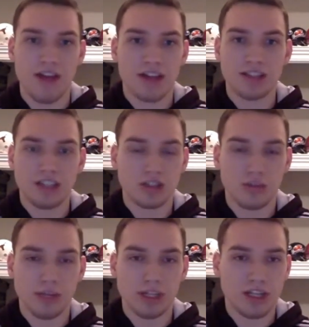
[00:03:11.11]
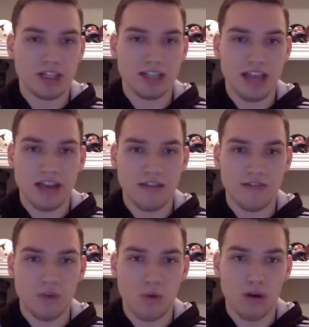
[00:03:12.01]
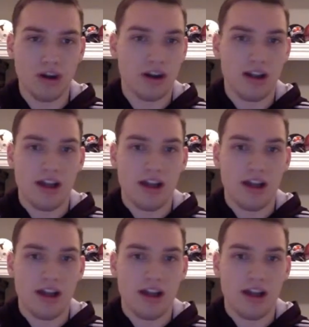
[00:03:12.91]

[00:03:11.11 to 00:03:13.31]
Central Michigan's 8-4,